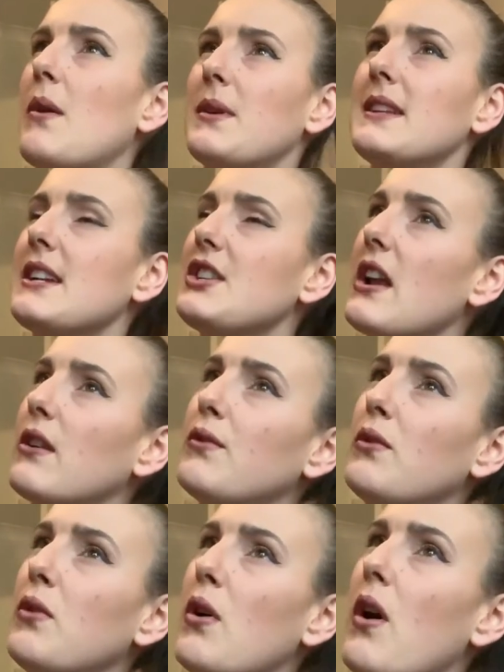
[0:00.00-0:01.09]
want to say Channel
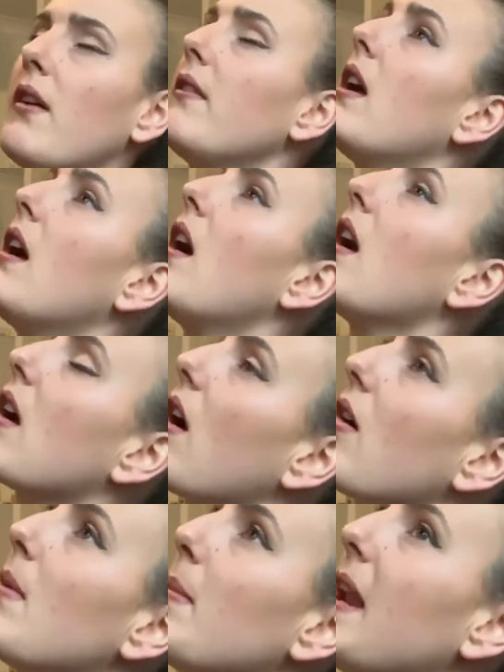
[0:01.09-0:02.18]
4, I can't remember